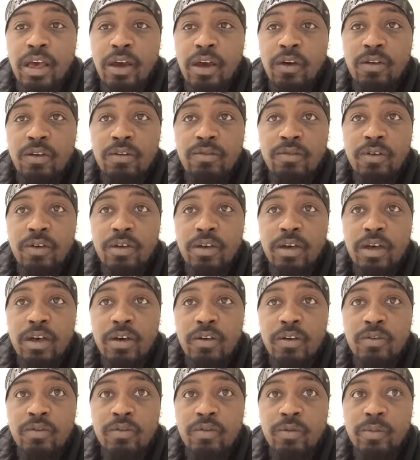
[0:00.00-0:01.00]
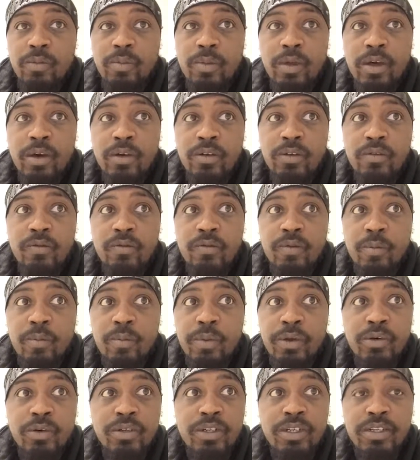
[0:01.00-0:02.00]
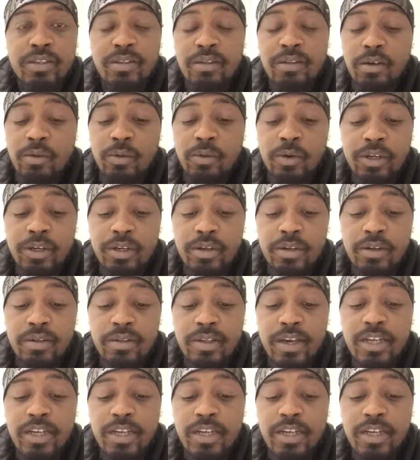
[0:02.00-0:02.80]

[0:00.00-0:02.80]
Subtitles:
out of the building, they would.